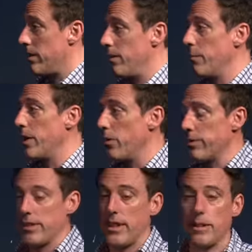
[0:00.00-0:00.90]
We go
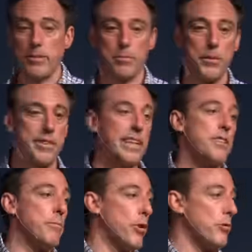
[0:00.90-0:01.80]
into like
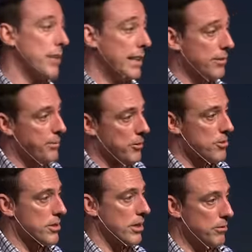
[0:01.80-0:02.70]
protection mode, right? We
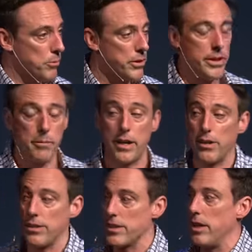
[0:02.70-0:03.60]
start worrying about
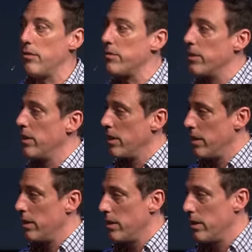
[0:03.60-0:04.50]
ourselves.
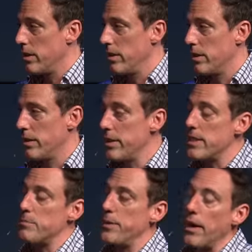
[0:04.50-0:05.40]
This
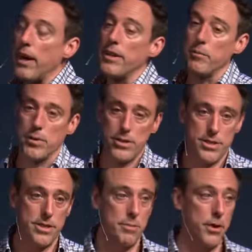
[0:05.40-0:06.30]
is beyond
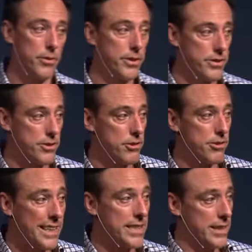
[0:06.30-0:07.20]
emergency mode. This is
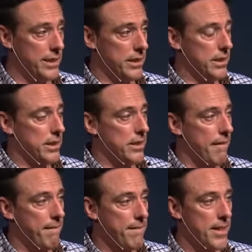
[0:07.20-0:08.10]
crazy.
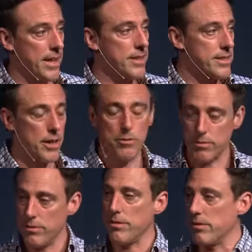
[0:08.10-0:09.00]
And he's like,
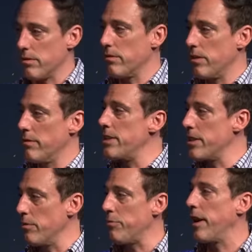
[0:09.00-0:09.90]

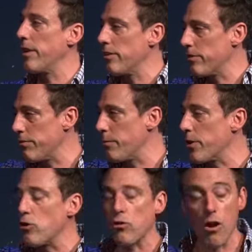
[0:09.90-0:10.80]
arranging affairs from the
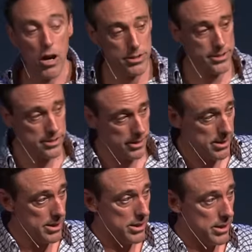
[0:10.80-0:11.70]
cross.
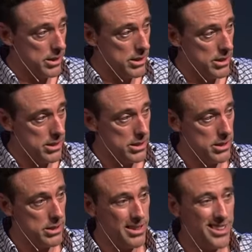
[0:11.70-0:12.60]

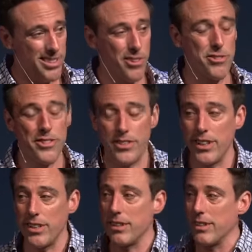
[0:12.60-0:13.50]
Like, don't you
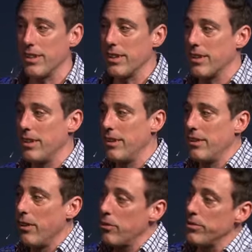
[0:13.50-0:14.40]
think like he
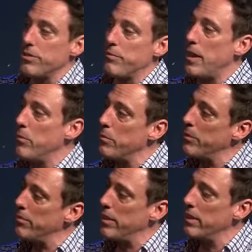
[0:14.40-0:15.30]
knows his mom would be
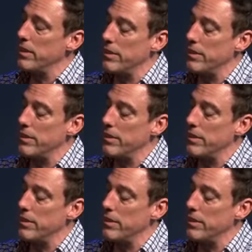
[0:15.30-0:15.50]
fine?